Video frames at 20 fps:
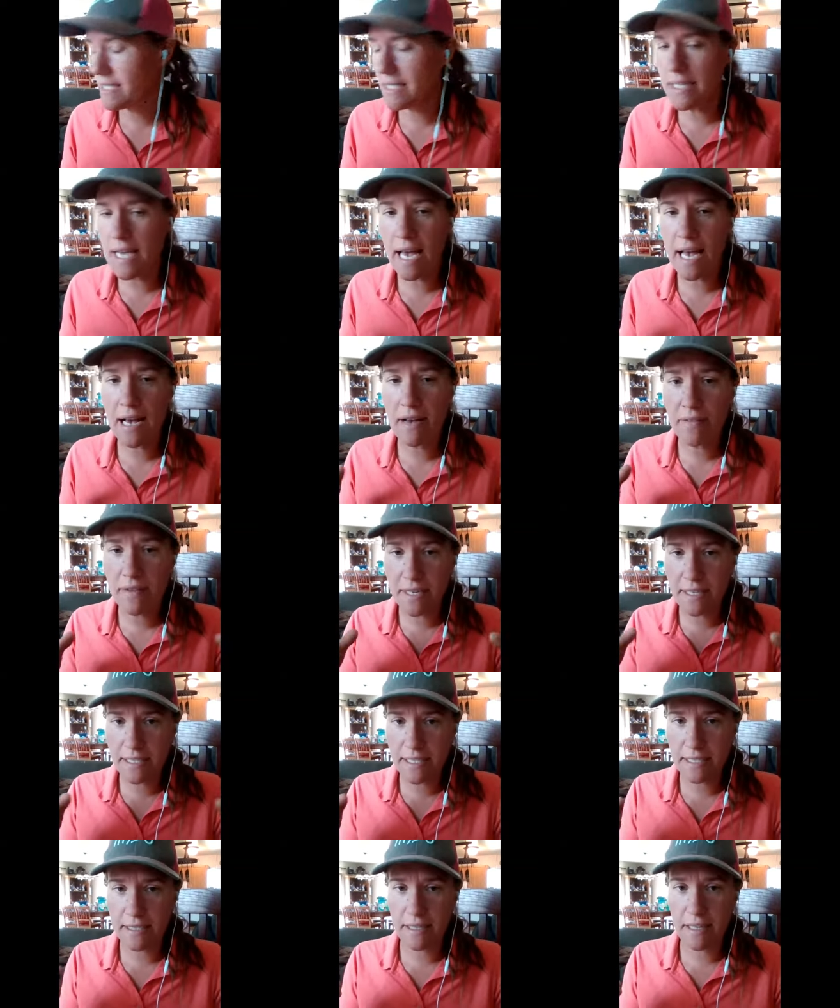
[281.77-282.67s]

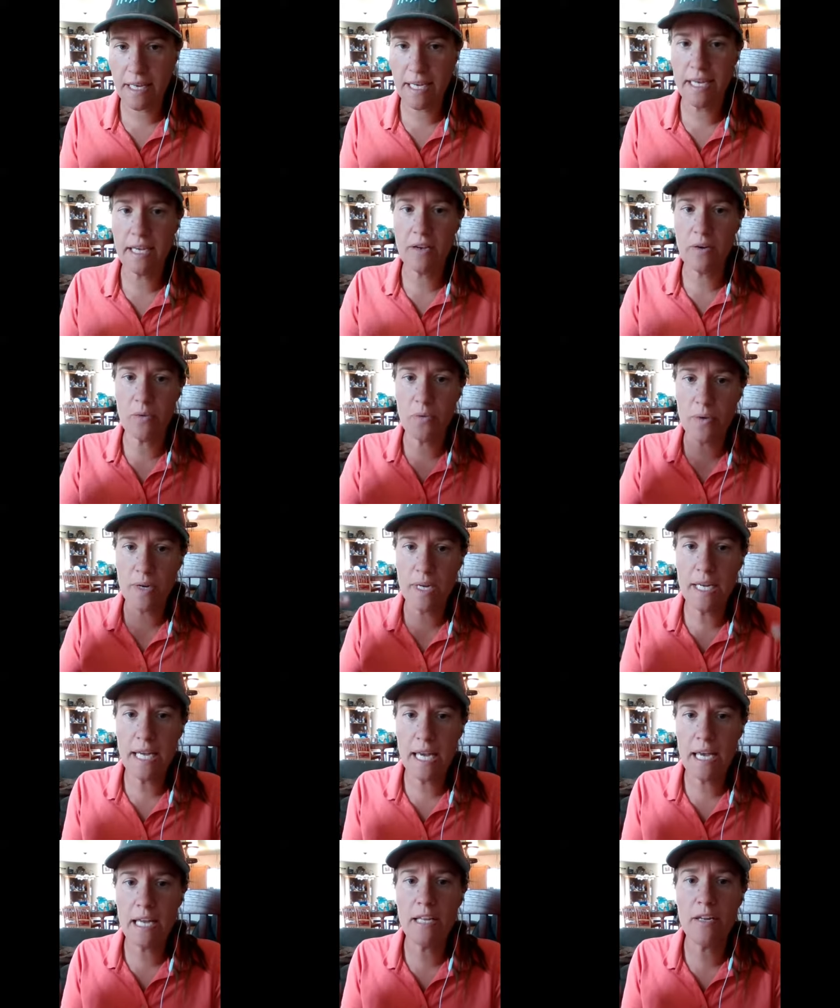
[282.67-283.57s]
having to like
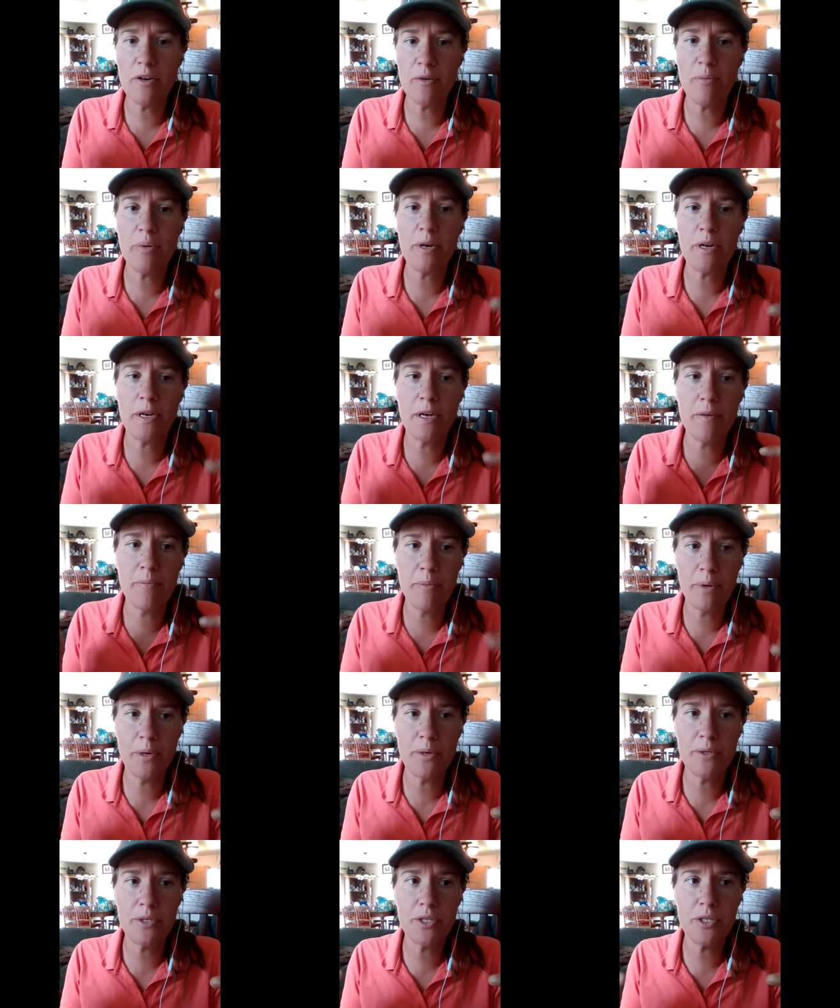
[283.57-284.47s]
regain your
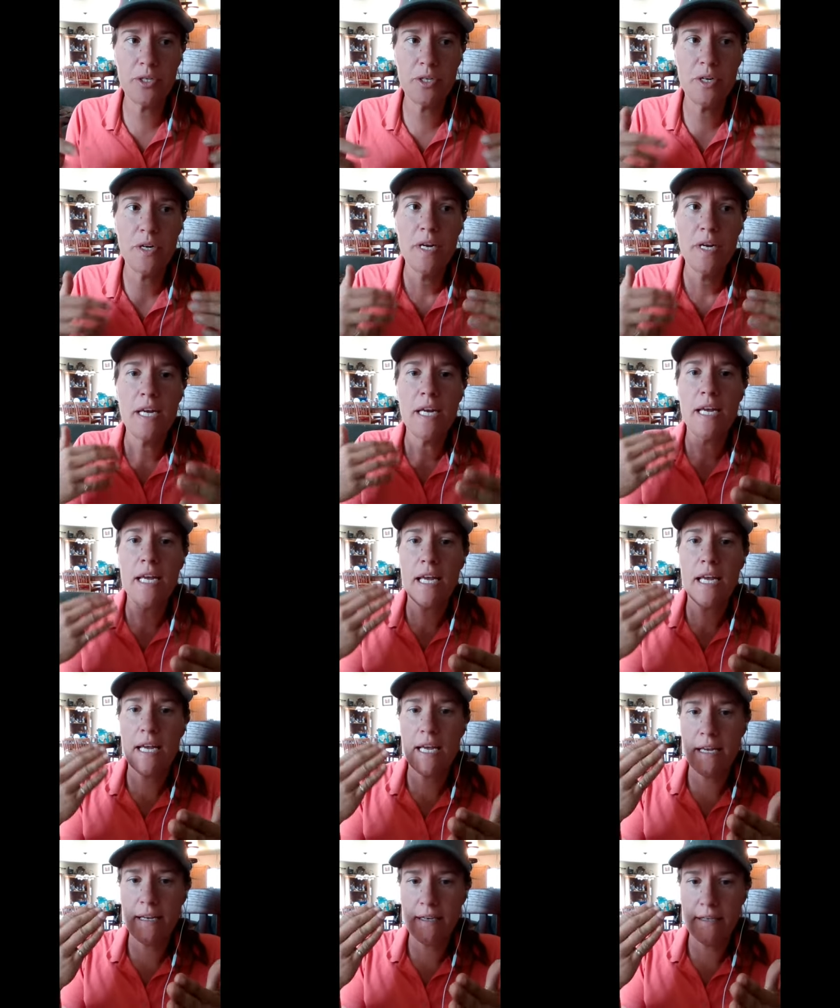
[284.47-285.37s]
composure
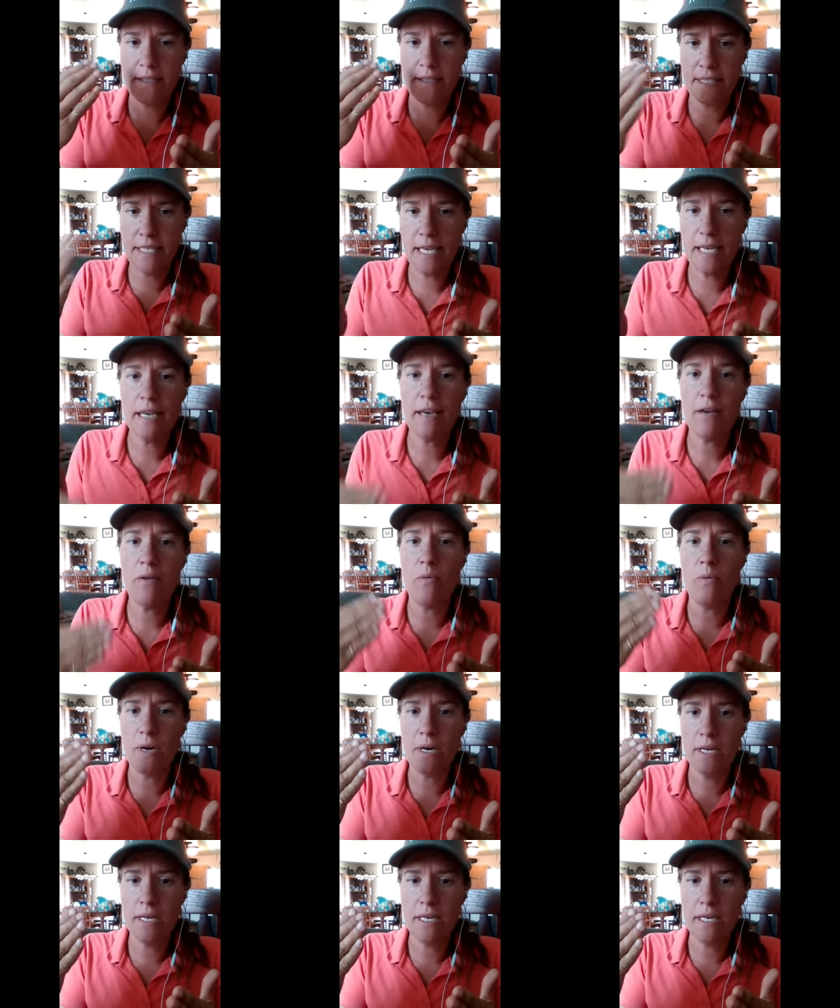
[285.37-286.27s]
and take it
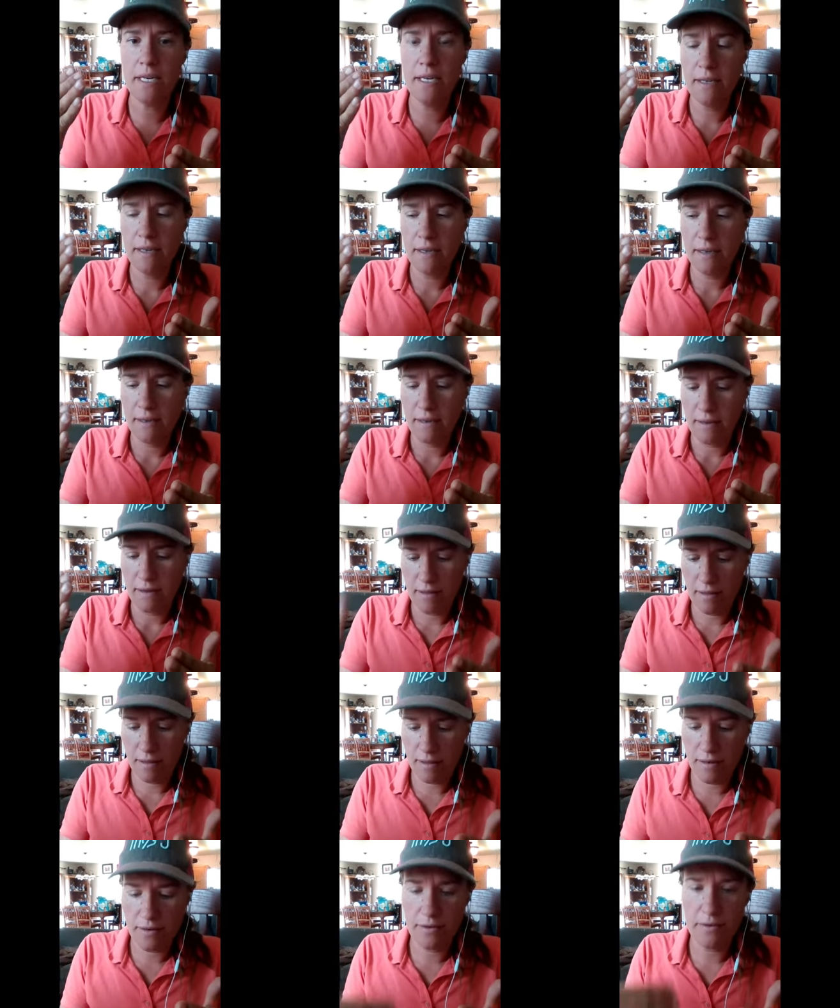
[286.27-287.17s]

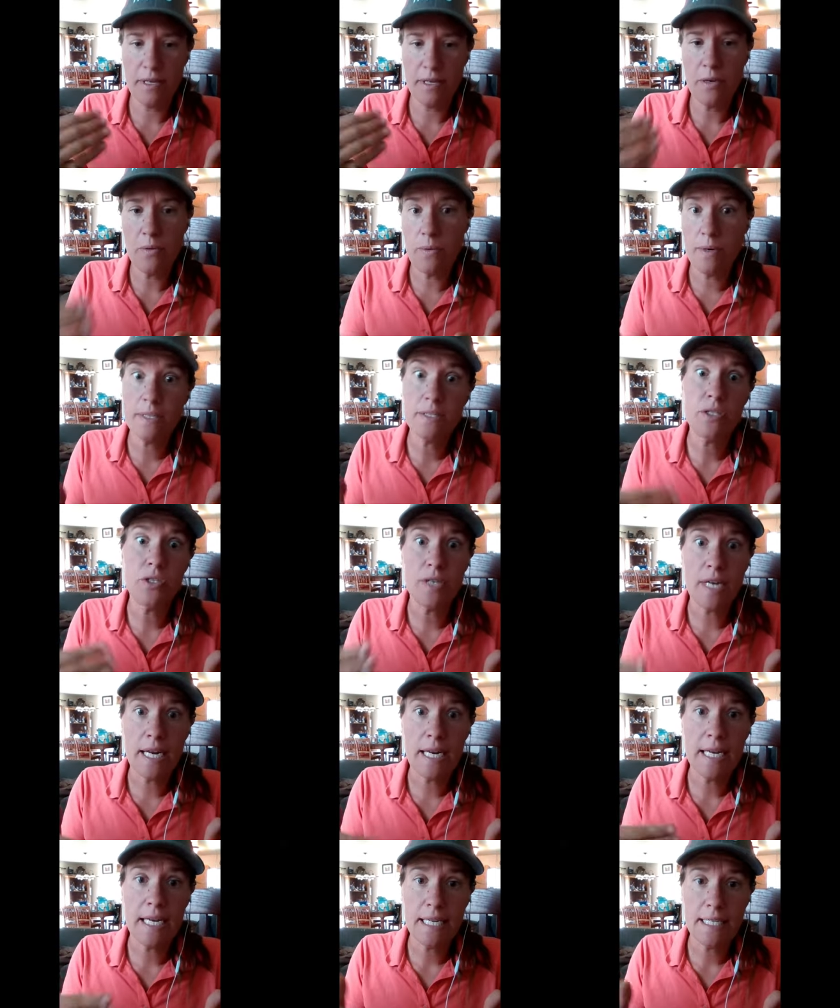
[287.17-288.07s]
literally one
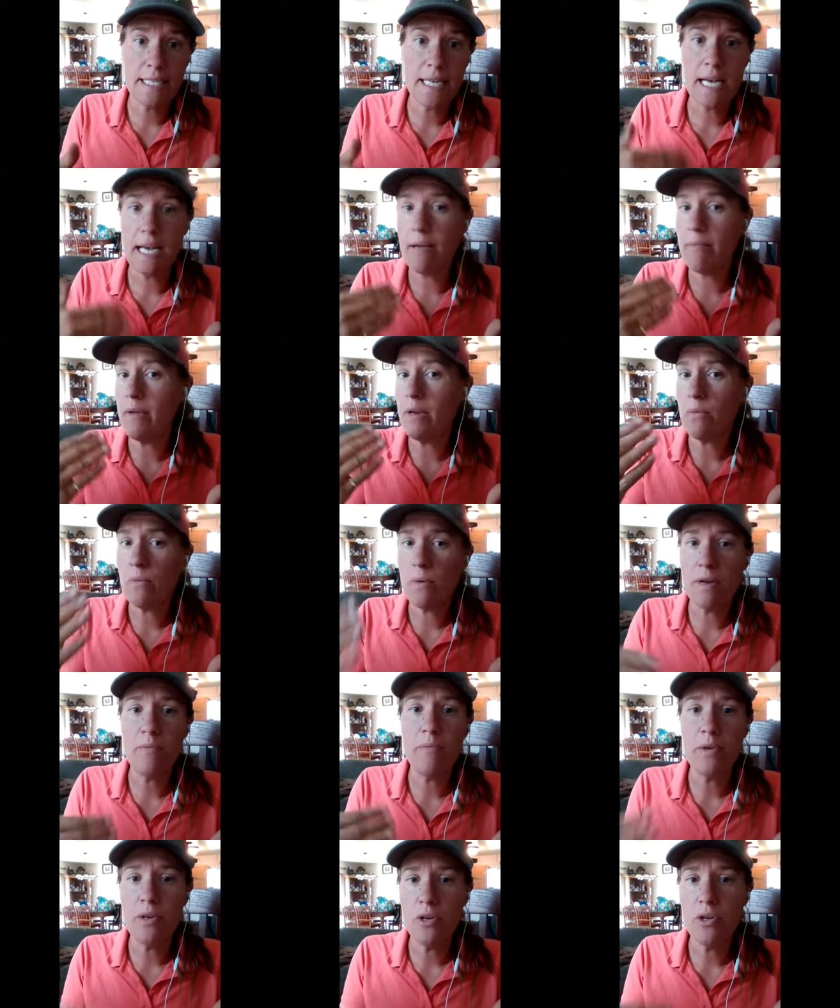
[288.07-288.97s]
stride at a time and
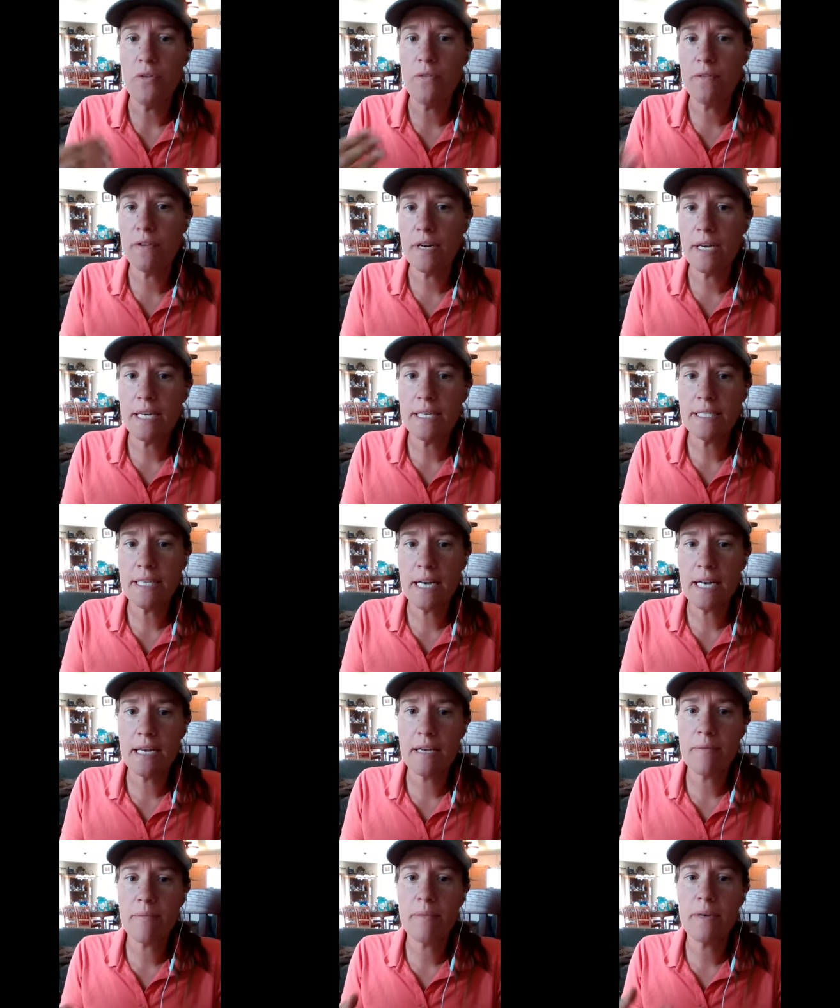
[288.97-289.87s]
one maneuver at a
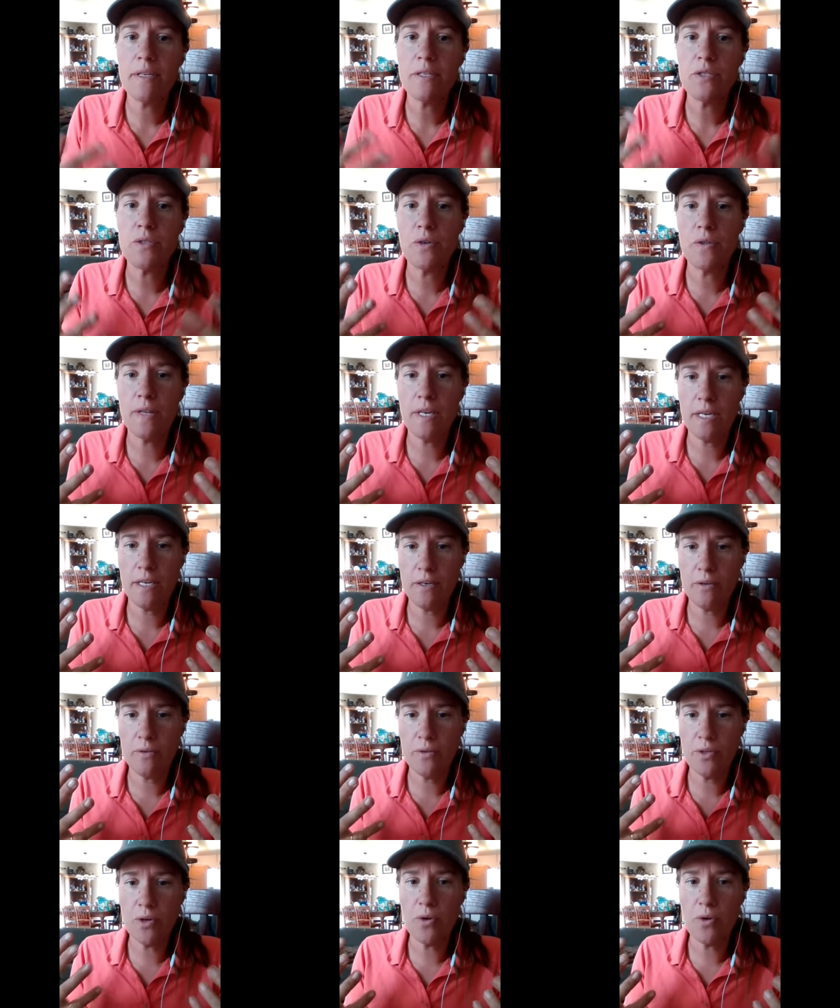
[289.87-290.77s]
time, so that
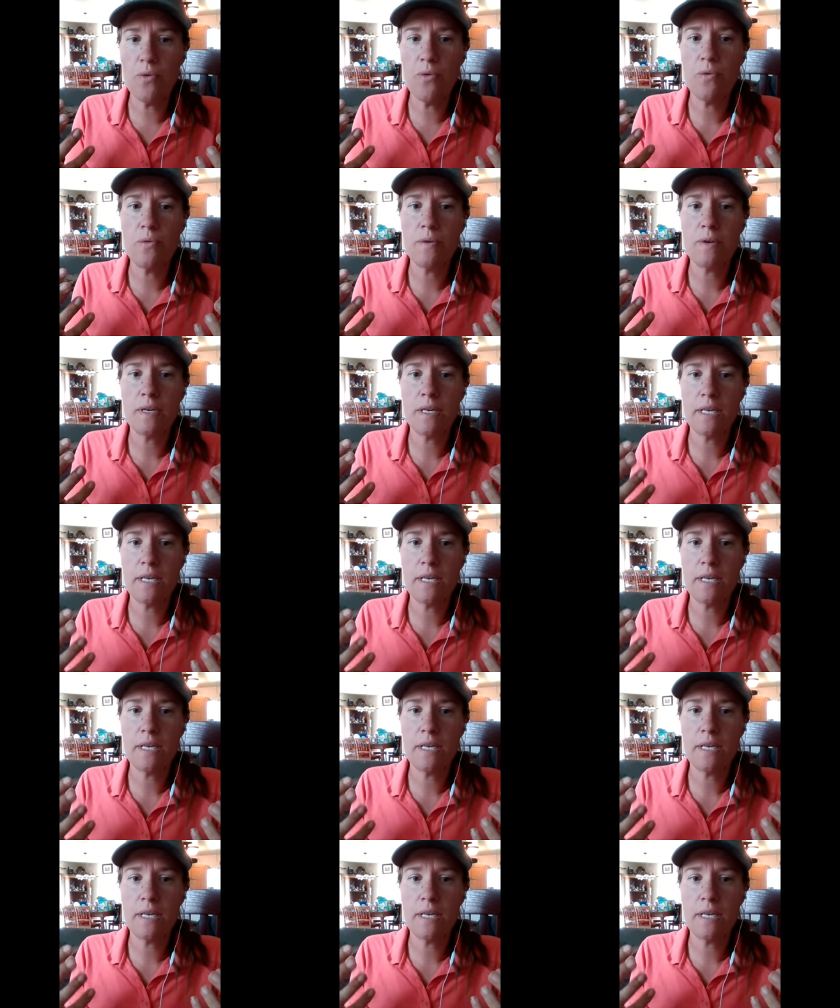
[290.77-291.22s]
you don't